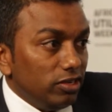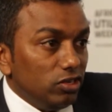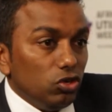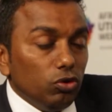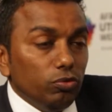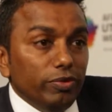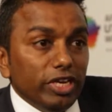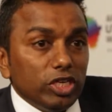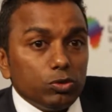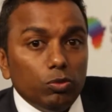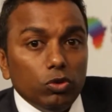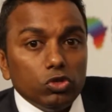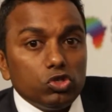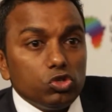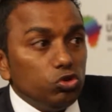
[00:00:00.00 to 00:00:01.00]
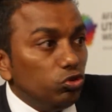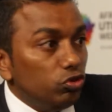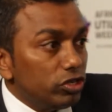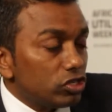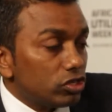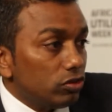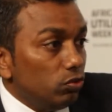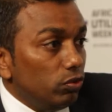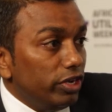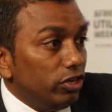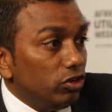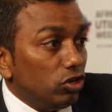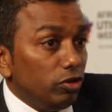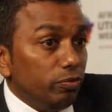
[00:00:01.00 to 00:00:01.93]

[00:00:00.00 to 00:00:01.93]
Don't be exposed to risk where you're going